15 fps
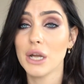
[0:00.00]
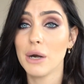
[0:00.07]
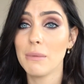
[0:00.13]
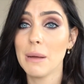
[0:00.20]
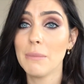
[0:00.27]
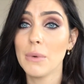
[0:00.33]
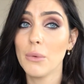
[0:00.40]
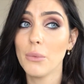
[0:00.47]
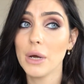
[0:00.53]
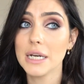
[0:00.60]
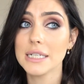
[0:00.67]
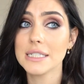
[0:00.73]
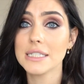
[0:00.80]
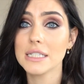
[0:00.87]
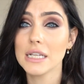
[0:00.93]
I remember
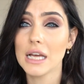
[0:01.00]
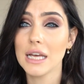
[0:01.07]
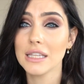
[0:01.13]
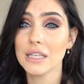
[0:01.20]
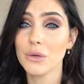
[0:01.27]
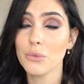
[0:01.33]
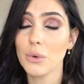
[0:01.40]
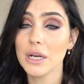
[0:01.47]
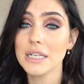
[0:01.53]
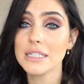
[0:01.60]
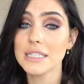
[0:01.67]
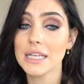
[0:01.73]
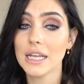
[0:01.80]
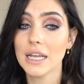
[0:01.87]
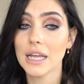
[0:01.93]
one
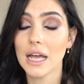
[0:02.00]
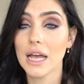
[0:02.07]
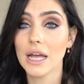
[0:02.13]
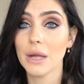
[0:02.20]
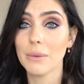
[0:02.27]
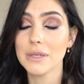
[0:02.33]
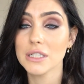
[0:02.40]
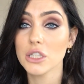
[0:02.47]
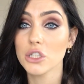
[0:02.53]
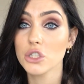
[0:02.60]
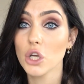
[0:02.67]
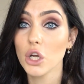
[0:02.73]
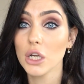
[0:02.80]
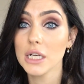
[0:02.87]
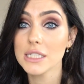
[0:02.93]
day I went to the
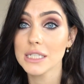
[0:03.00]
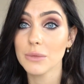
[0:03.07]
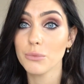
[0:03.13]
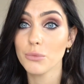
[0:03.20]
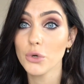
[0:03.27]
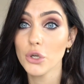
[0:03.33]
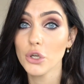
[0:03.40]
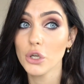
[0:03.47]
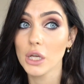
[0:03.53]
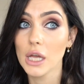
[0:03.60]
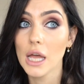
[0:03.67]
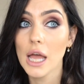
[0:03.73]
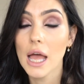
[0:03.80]
toilet in work